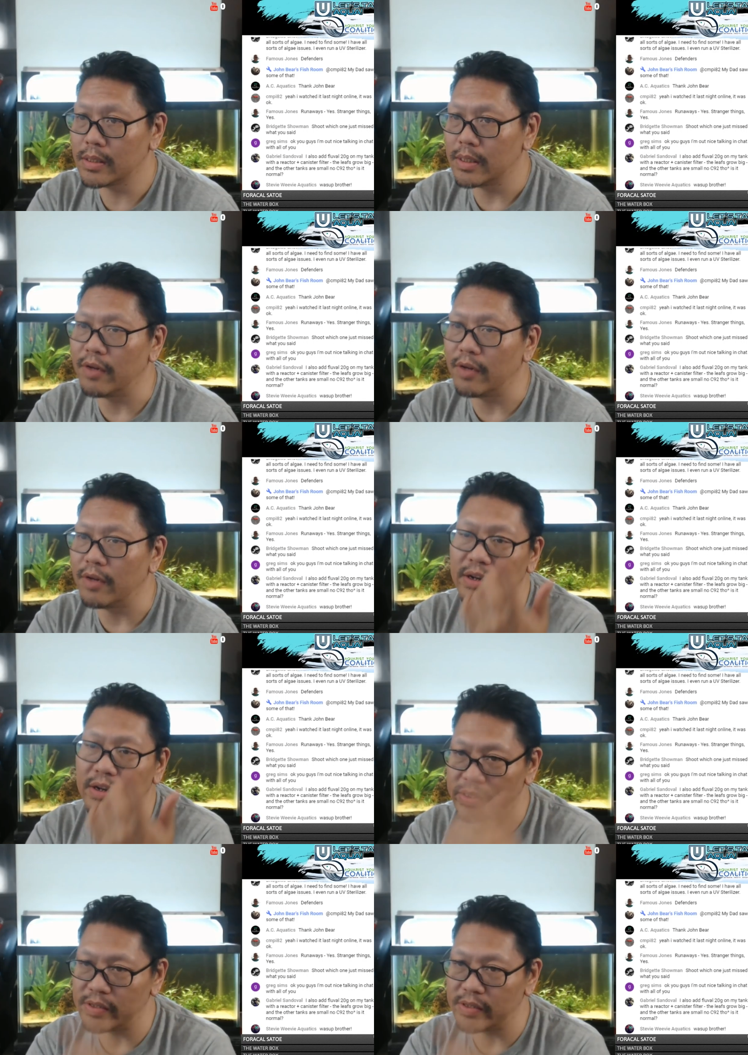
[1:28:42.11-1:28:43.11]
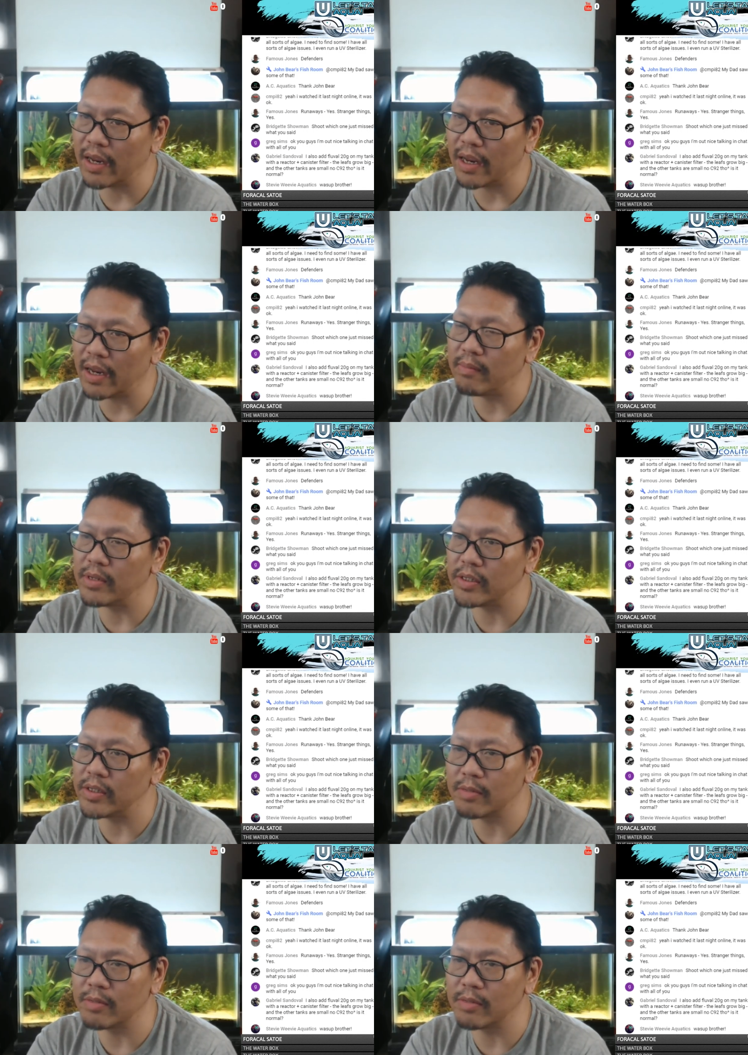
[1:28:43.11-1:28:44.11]
Defenders. Thank you, Famous Jones.
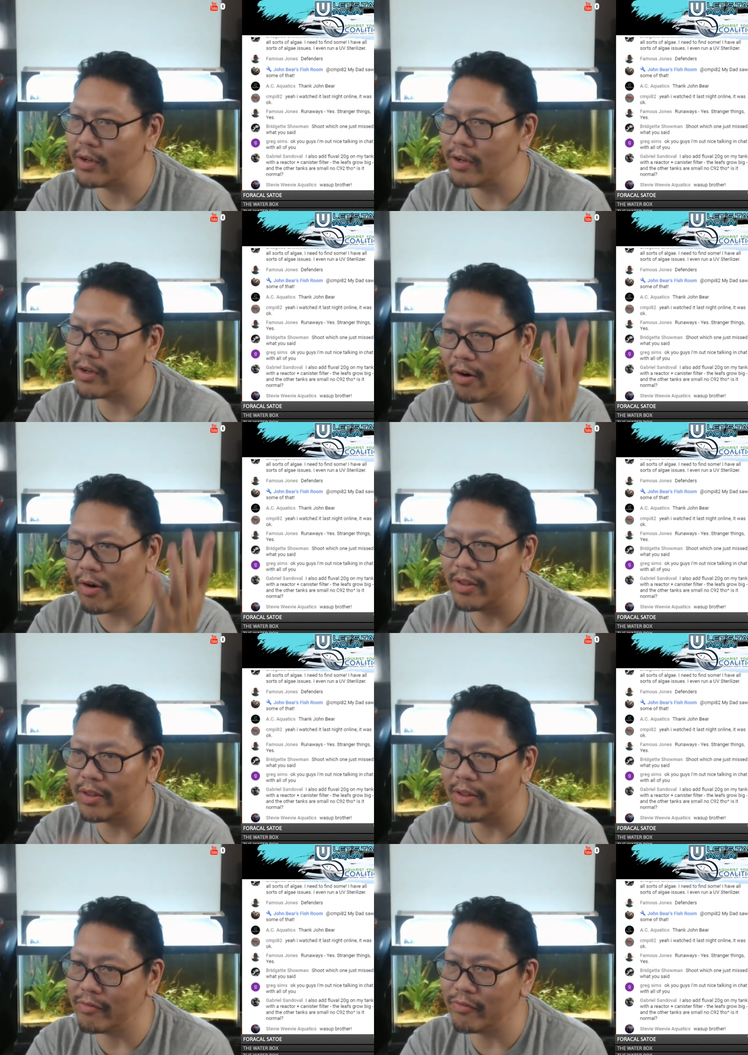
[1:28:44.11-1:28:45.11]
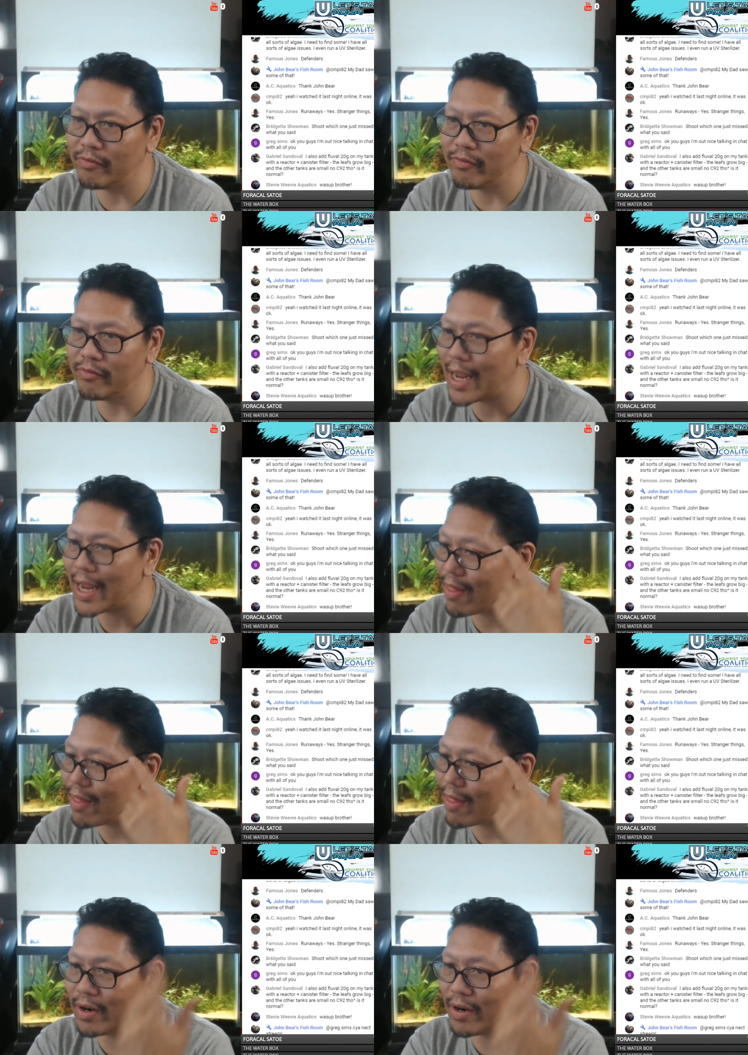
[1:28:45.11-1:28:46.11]
Wow, you know all the... See, I can't
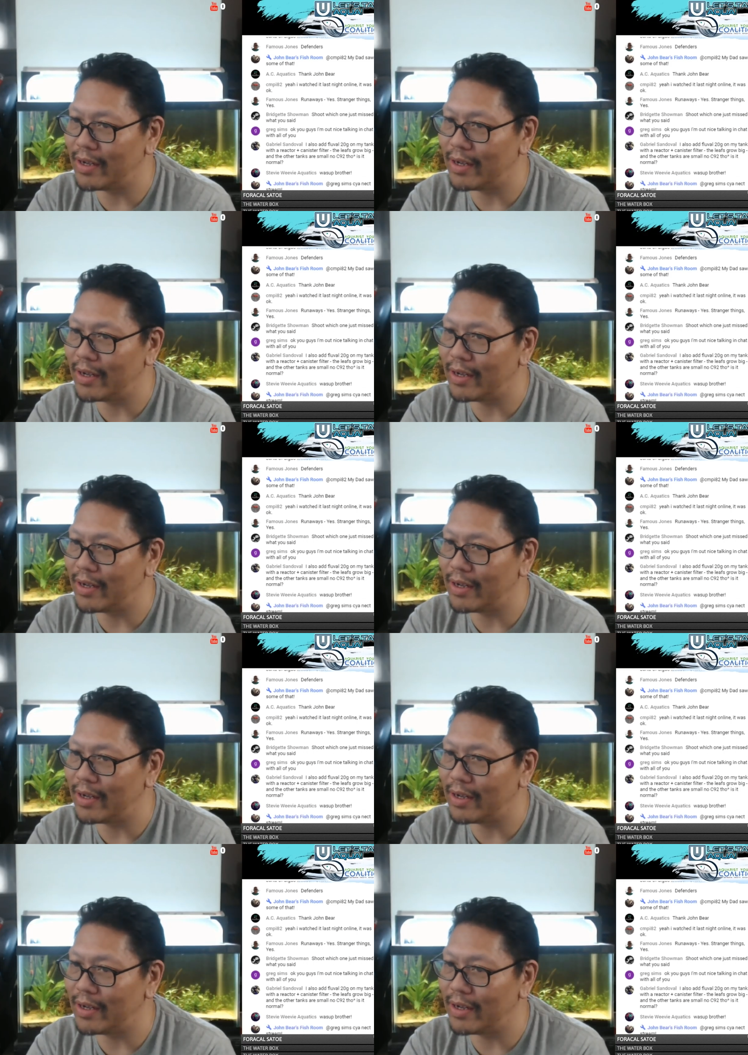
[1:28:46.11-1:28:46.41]
think right now.